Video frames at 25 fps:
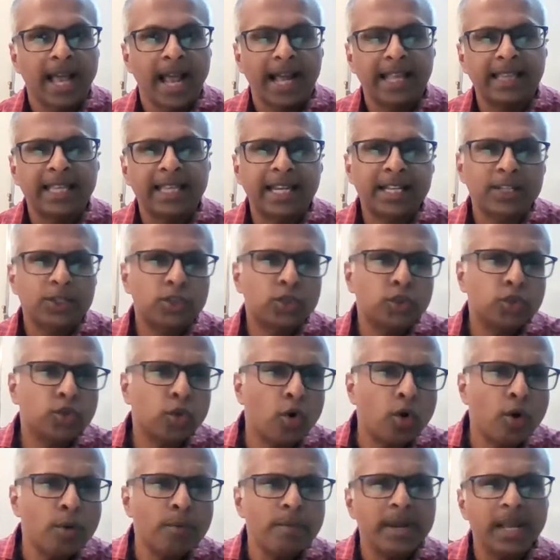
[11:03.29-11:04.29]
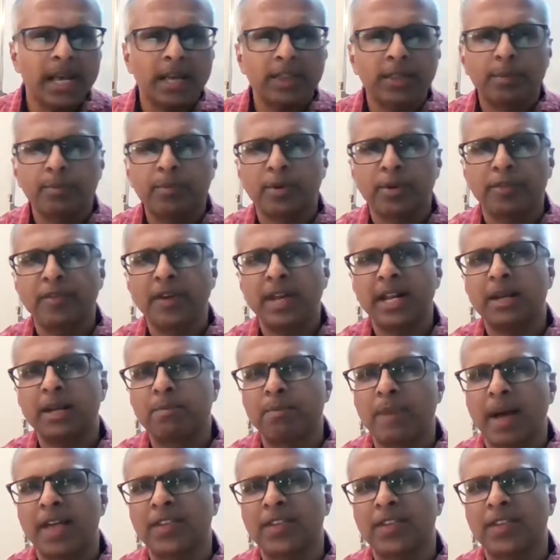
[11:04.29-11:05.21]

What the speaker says: And there are so many other prophetic